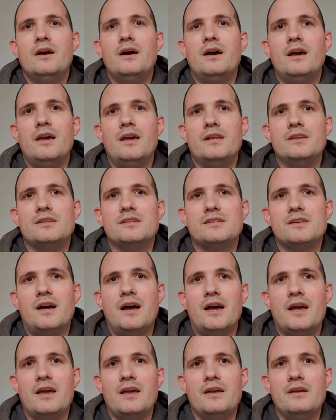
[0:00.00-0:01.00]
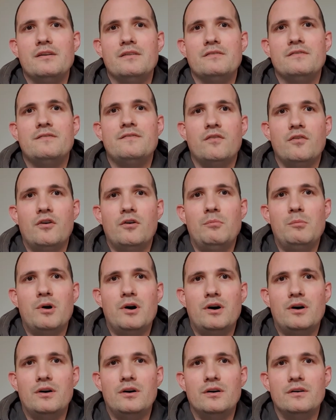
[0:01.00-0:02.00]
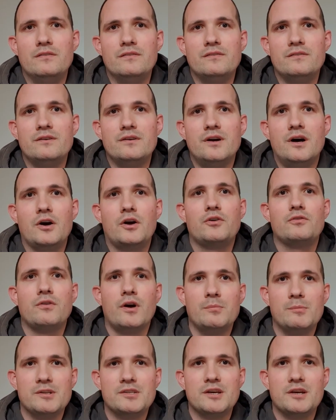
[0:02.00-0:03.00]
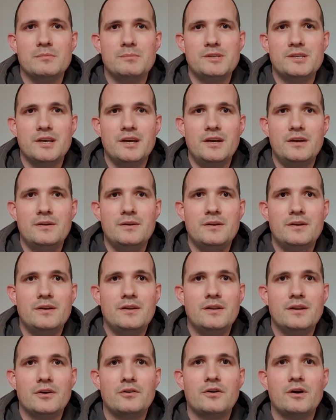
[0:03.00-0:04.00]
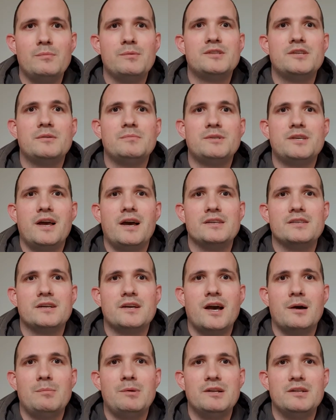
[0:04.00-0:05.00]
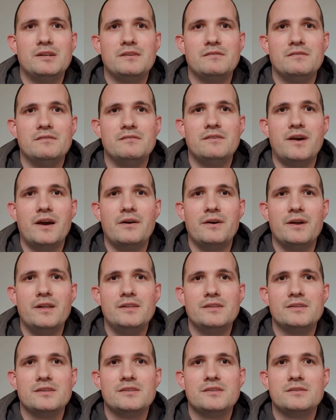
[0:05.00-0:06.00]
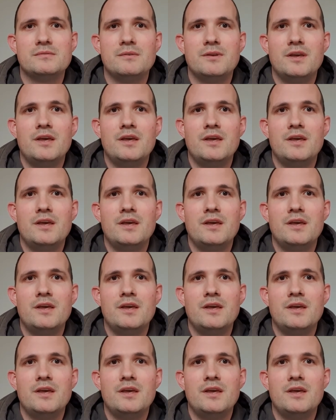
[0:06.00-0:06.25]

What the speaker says: It's a form of achromatopsia. Achromatopsia has a couple of different variants.